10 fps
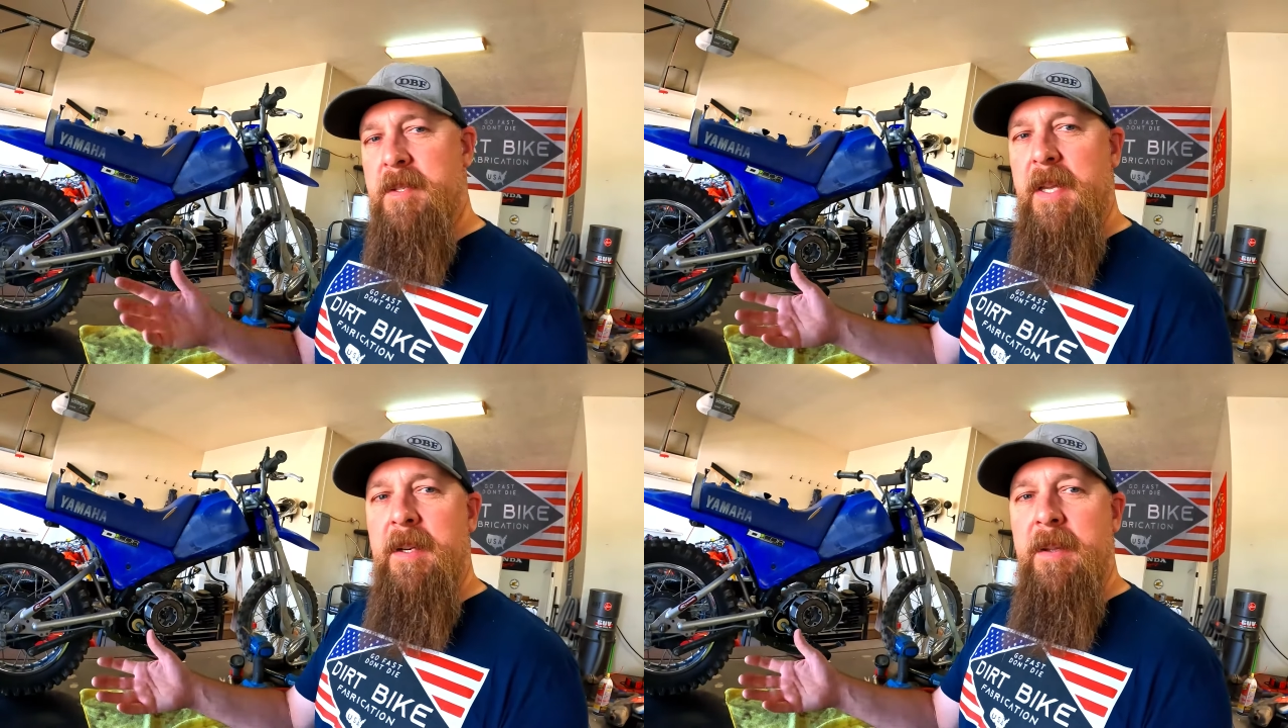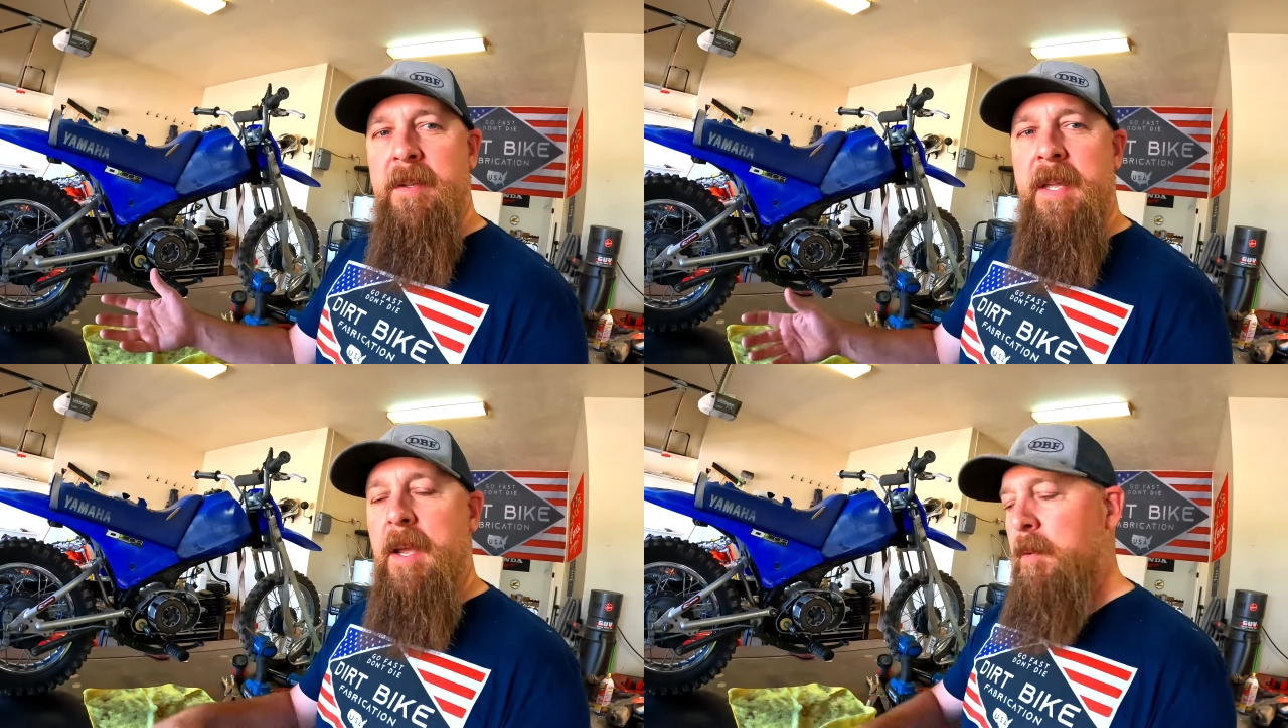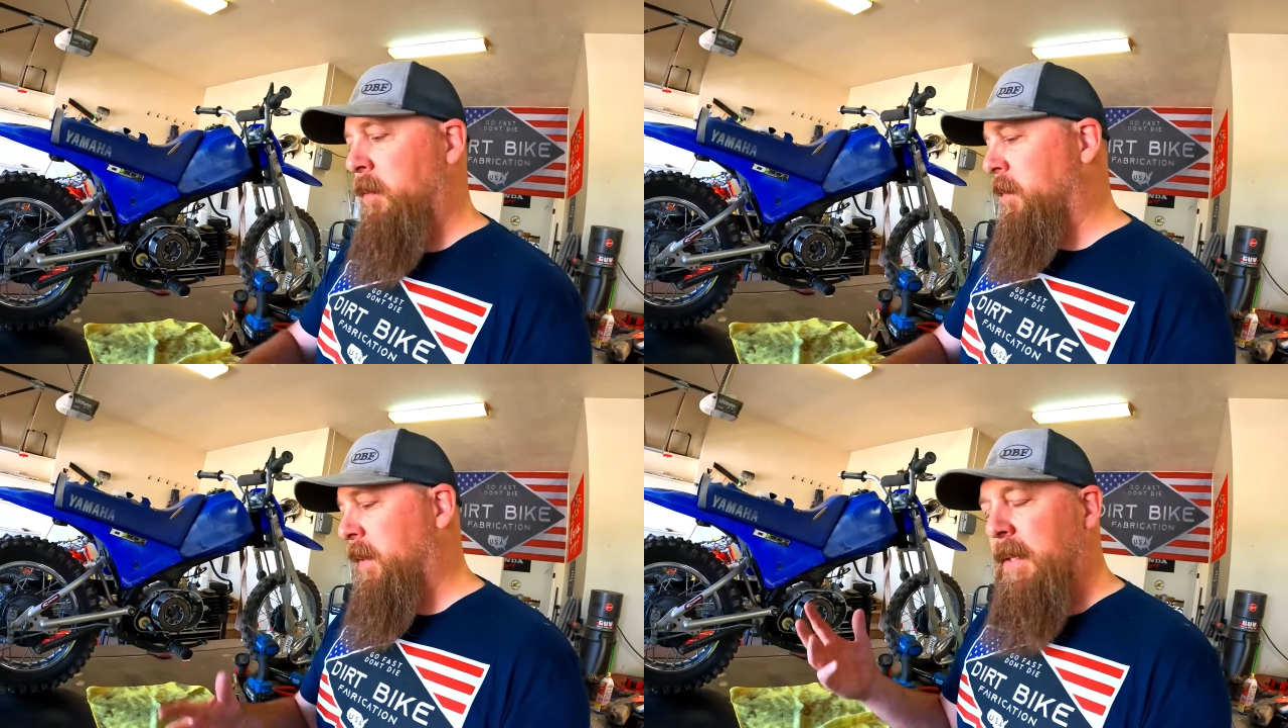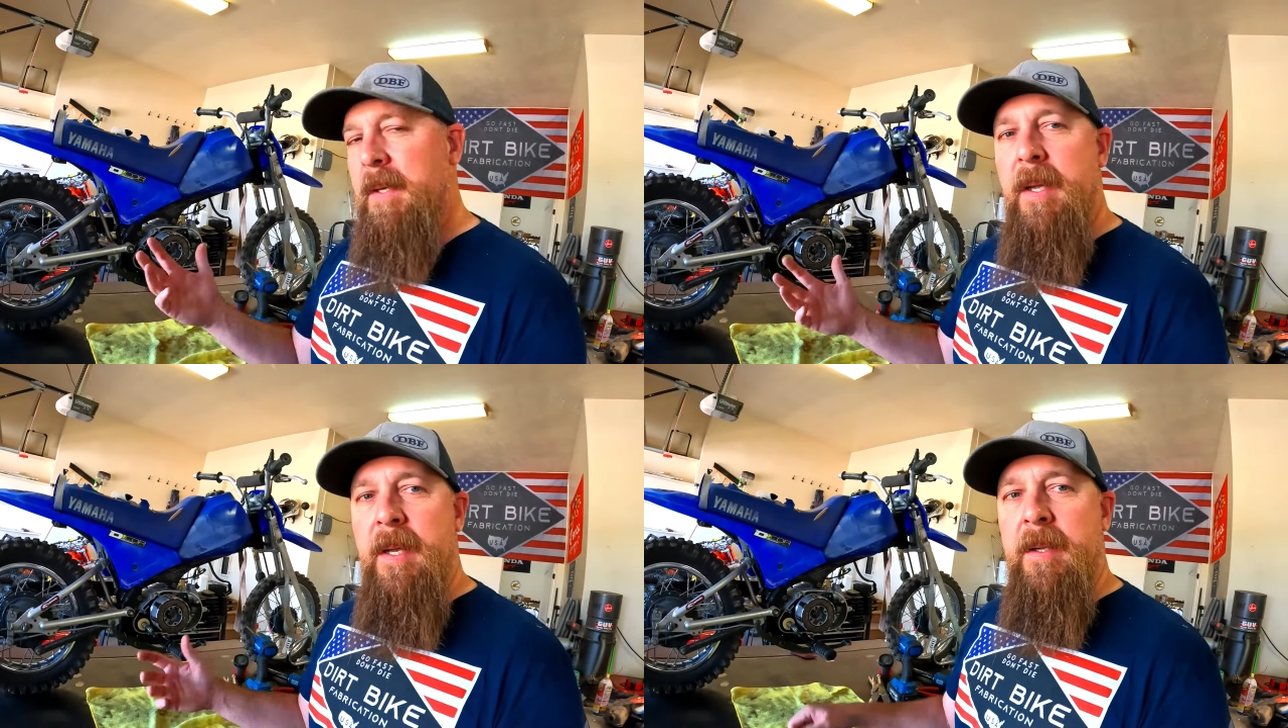set it on the table,
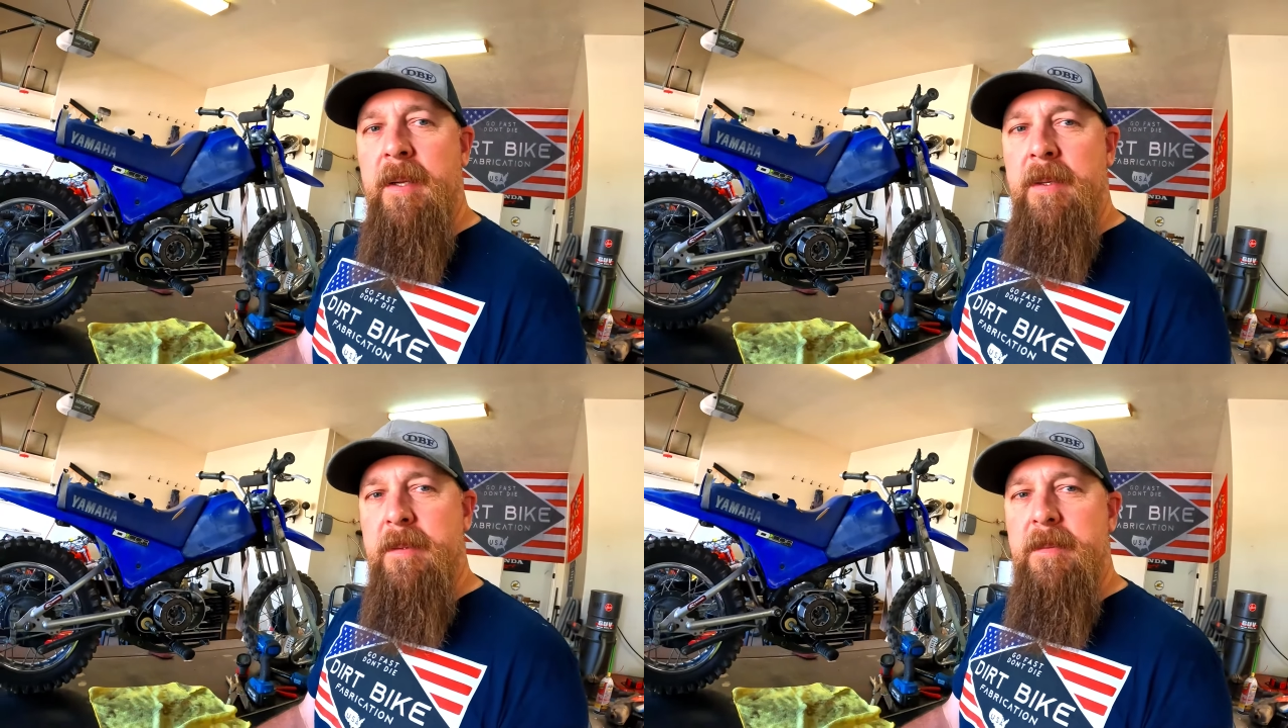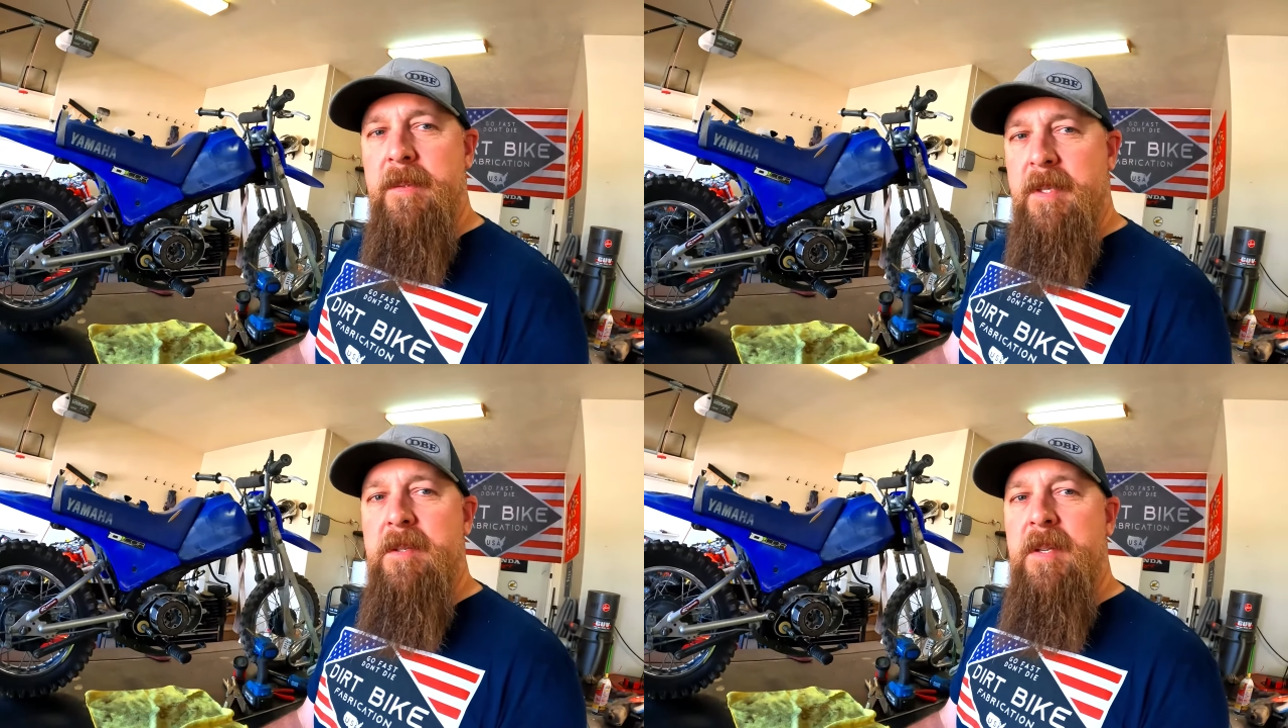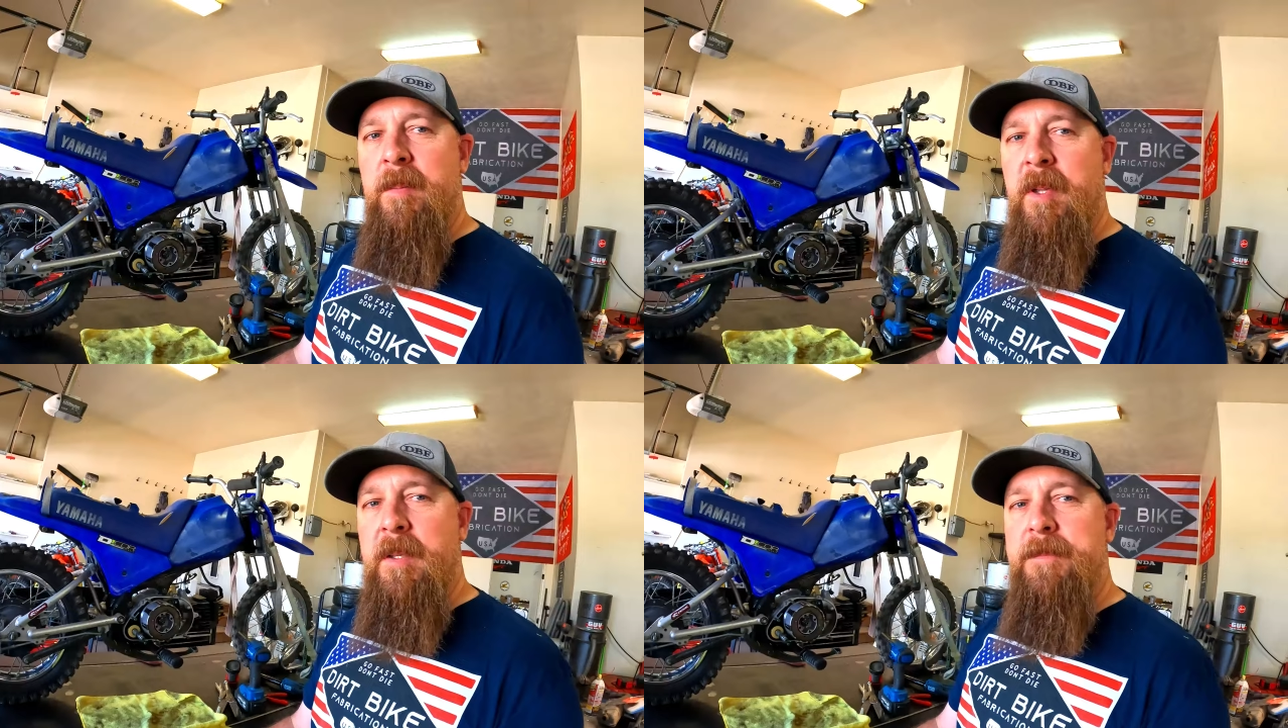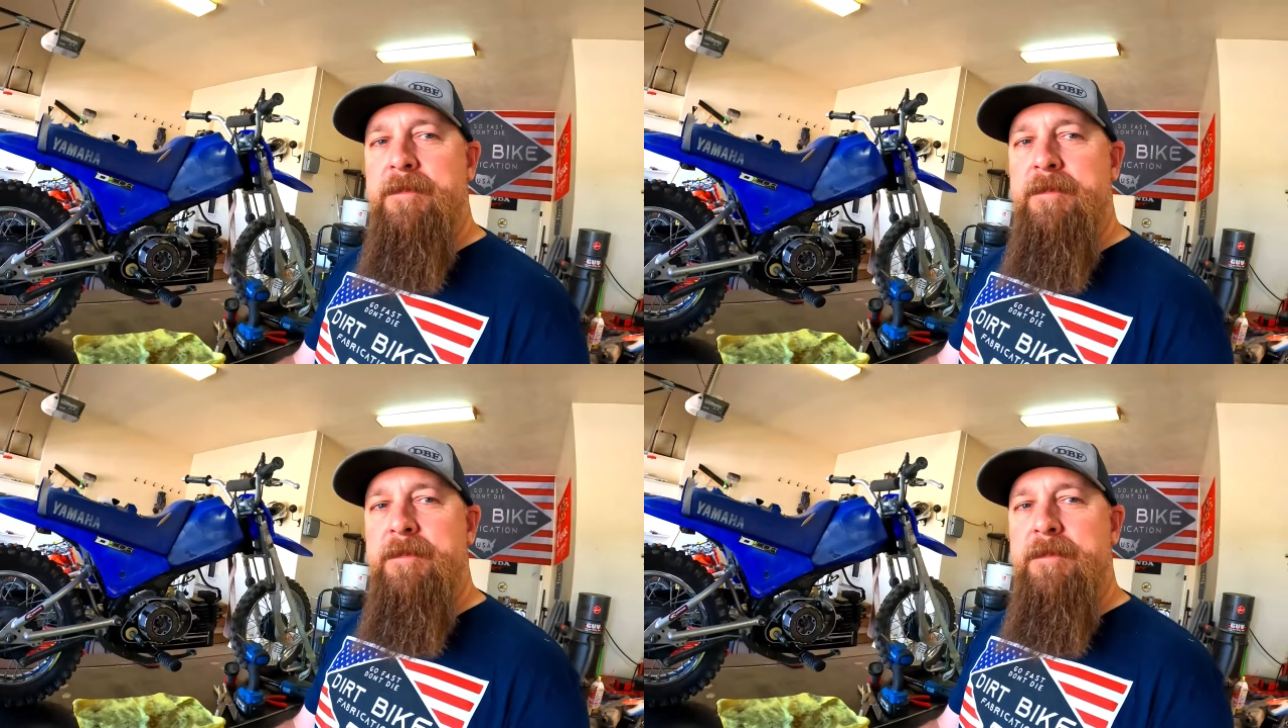and disassemble it.